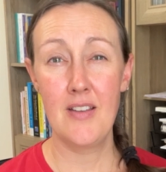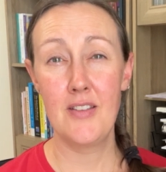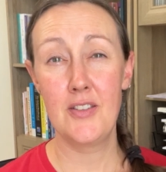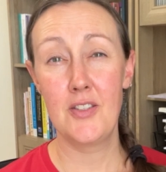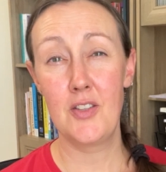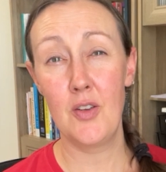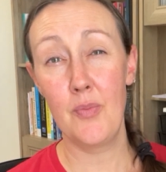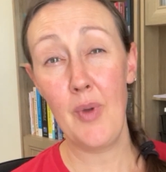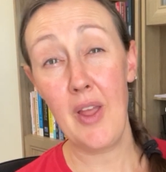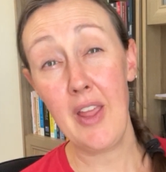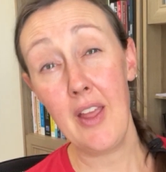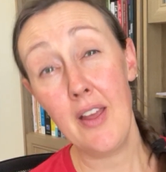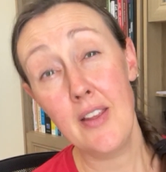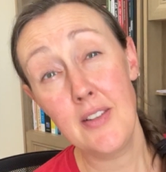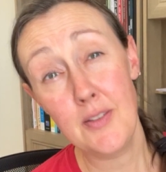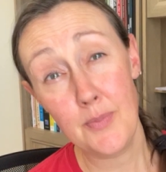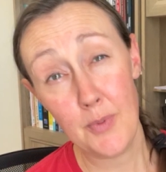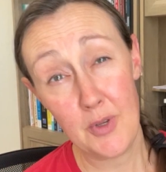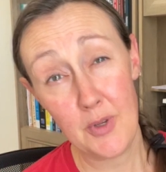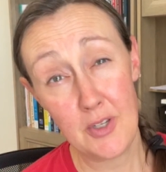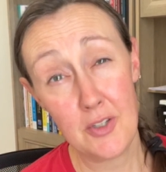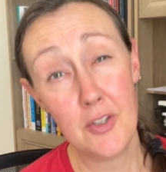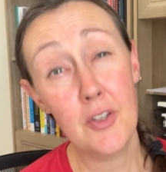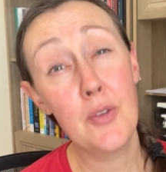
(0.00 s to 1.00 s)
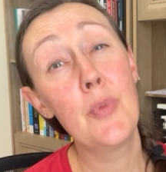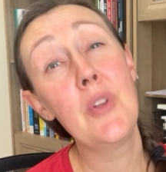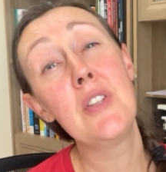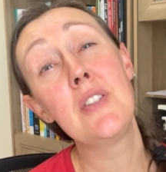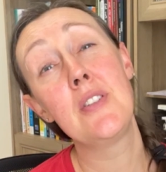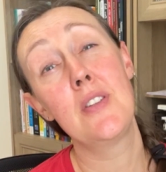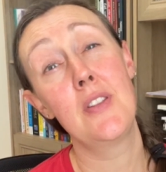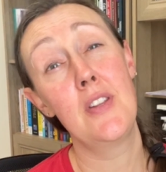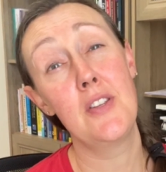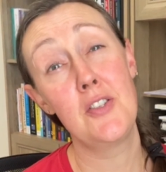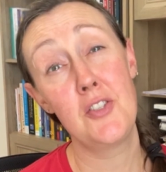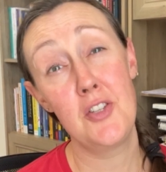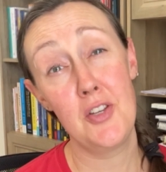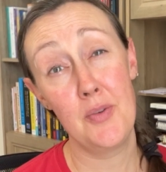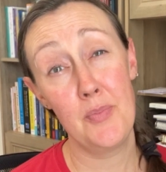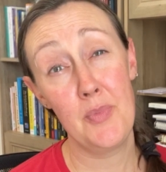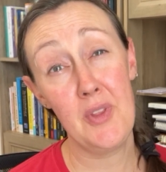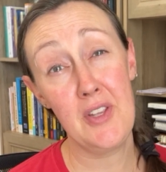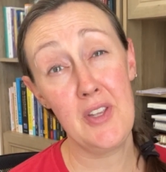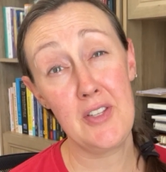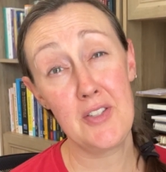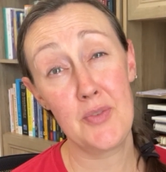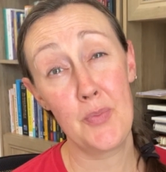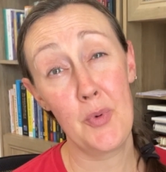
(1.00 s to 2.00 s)
So my husband took me to the gym
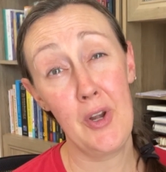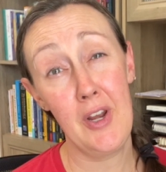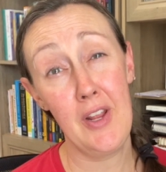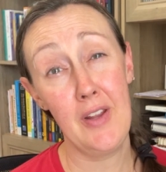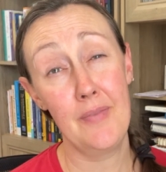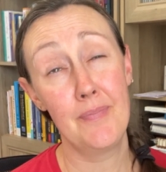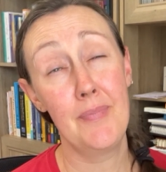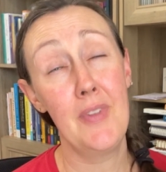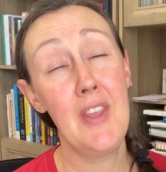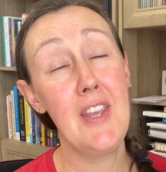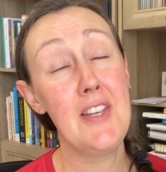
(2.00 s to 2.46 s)
this morning.